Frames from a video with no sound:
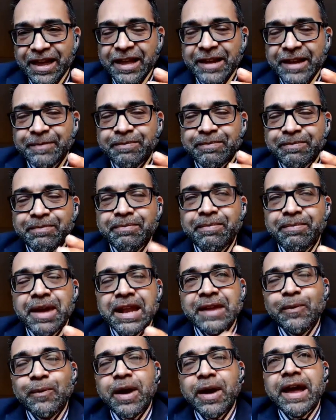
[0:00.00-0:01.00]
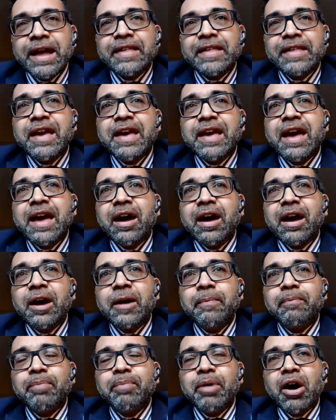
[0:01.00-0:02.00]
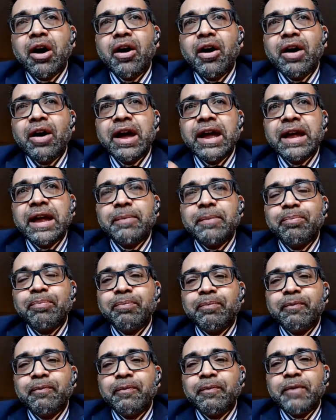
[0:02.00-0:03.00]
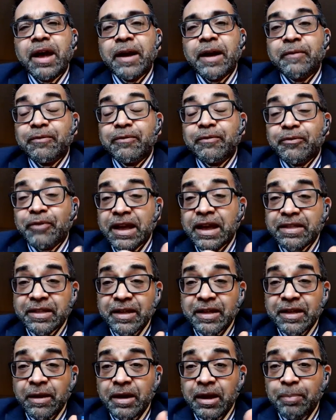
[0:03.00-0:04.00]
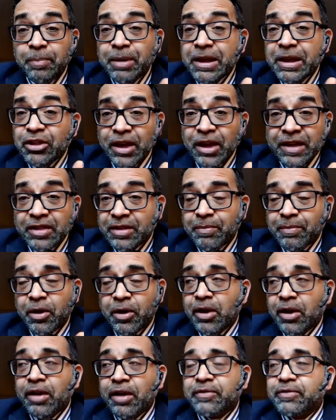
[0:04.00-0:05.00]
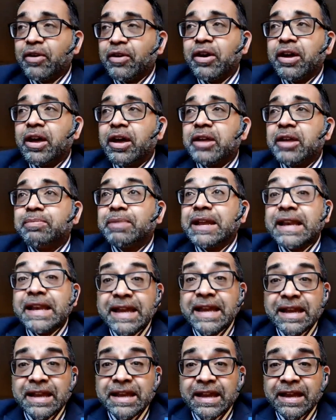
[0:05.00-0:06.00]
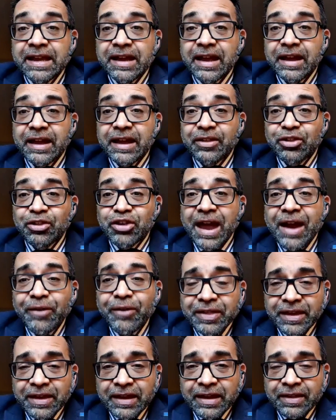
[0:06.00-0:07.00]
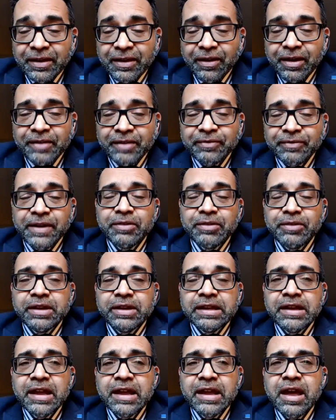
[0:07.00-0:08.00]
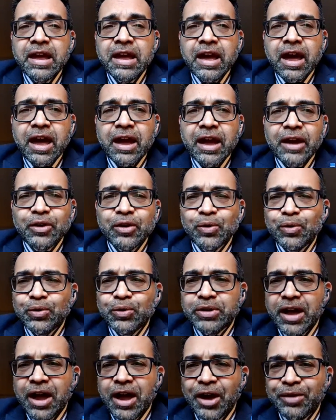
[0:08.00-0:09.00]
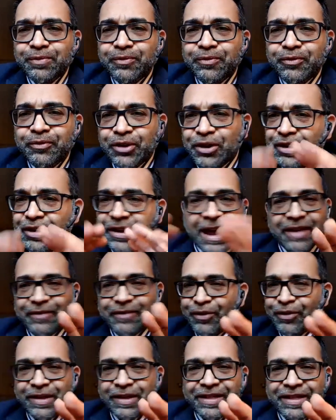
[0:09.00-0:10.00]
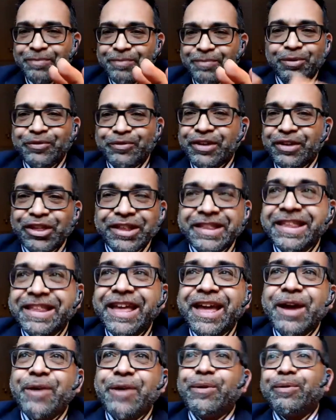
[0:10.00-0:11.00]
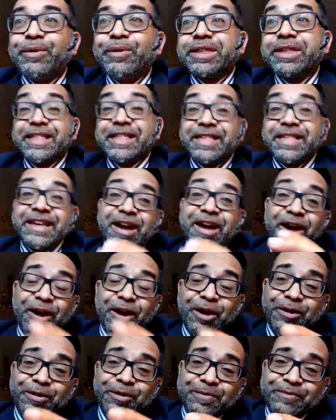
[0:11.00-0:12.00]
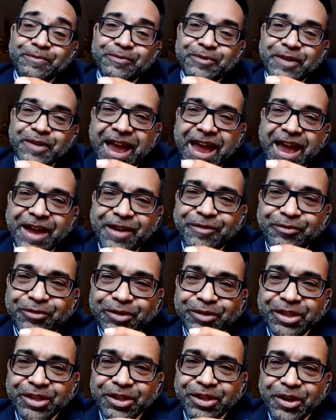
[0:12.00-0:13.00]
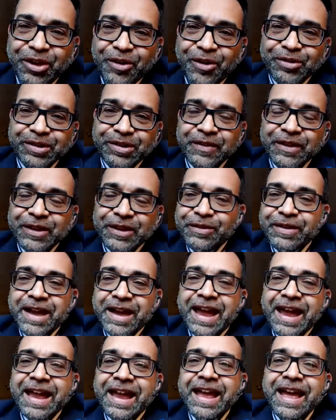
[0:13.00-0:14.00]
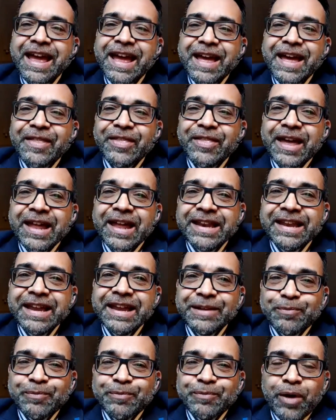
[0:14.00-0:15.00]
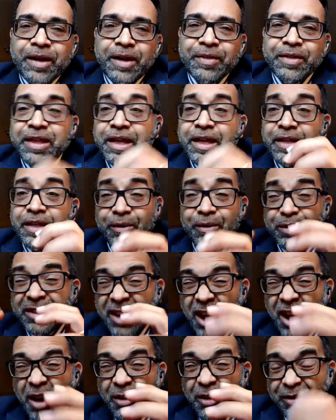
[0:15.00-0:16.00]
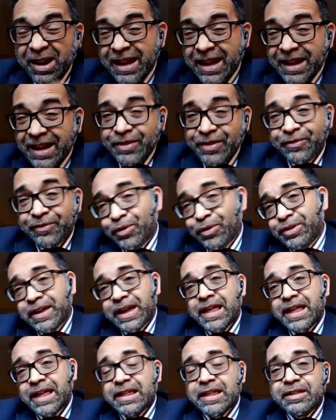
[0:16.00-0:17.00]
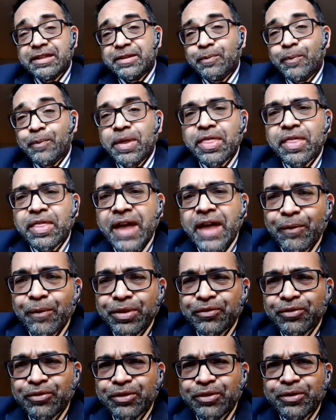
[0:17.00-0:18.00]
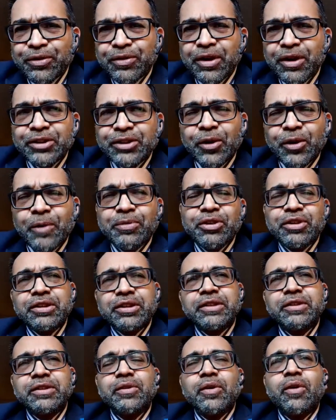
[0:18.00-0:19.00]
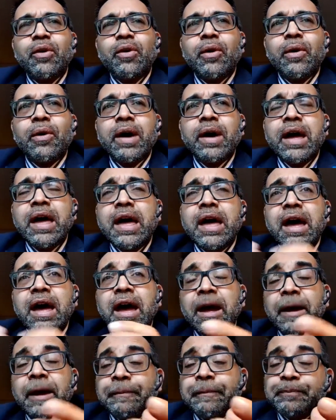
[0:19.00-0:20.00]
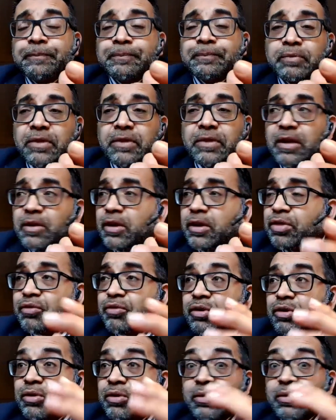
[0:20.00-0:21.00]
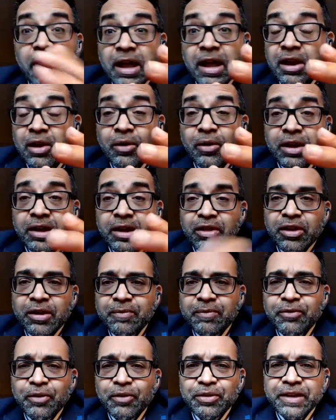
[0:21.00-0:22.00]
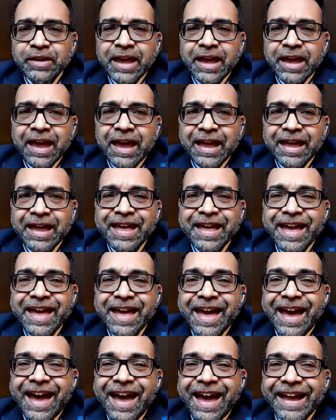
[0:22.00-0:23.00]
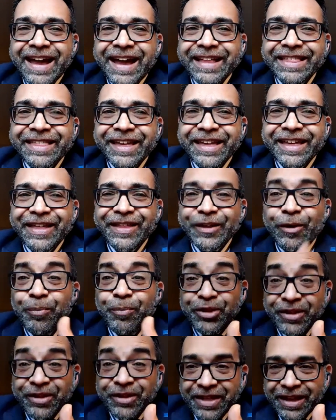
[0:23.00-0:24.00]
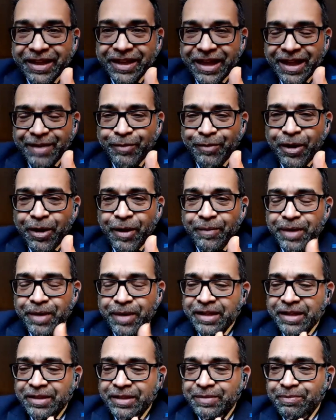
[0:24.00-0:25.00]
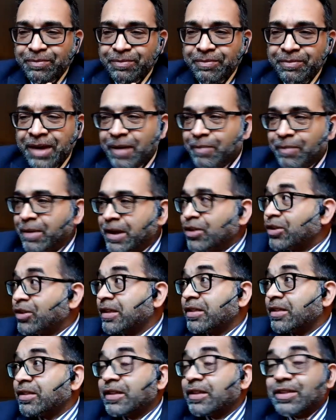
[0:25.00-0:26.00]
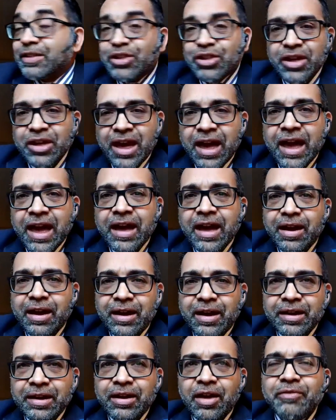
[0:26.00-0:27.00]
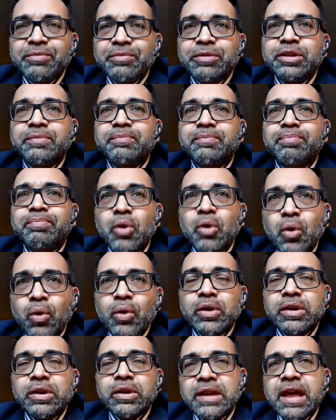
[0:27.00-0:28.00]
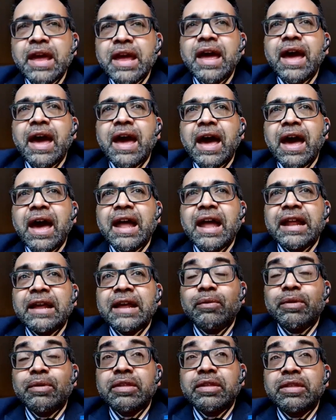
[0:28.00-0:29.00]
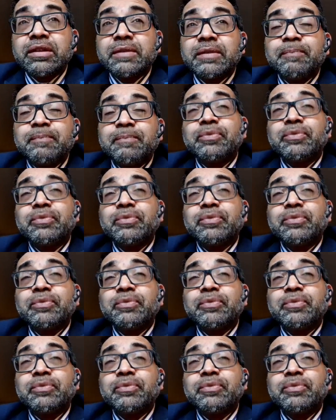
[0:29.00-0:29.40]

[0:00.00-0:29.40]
in many ways. But I faced a big change in my life. I'd been leading a charity that I founded called Home for Good. It had a very simple vision. We wanted to see a home for every child in the UK that needed one that was currently in the foster care system, whether that was through adoption or through longer term foster care. And the opportunity came up, as Matt mentioned, to chair a government board. And it was the